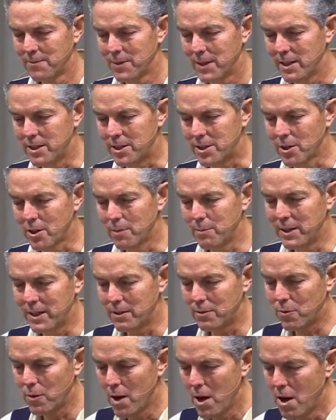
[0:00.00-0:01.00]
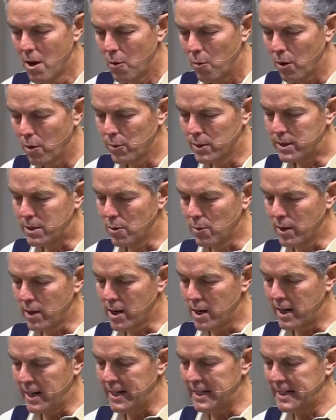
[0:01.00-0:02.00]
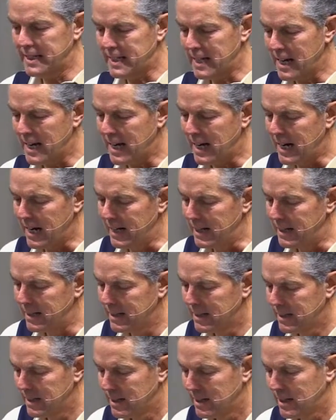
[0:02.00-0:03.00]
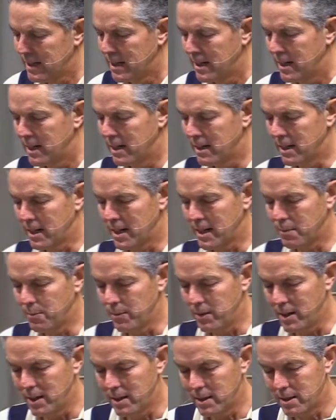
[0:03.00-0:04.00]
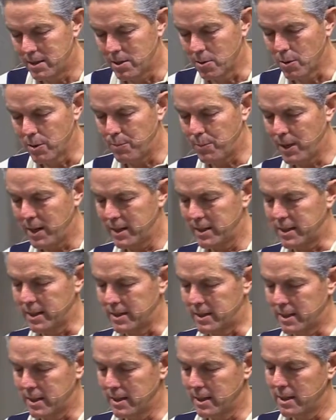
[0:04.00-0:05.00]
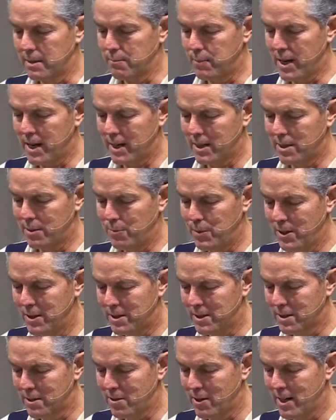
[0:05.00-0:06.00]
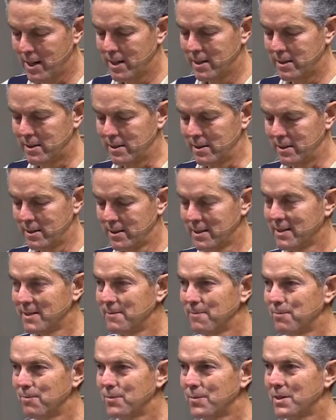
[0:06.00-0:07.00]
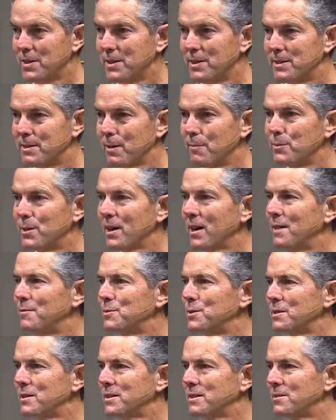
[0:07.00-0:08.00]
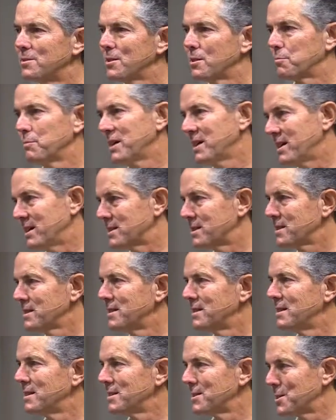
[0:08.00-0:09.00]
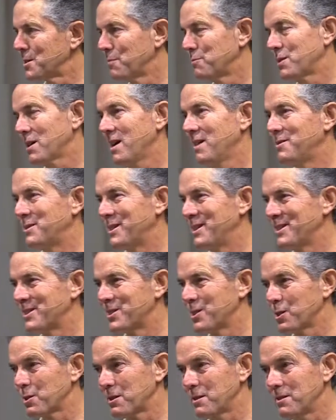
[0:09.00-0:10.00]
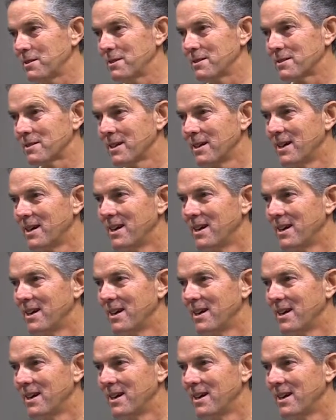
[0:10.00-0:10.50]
He showed me what was going on inside and led me to repentance and then back to peace and gratitude. Sometimes this took minutes and sometimes it took years.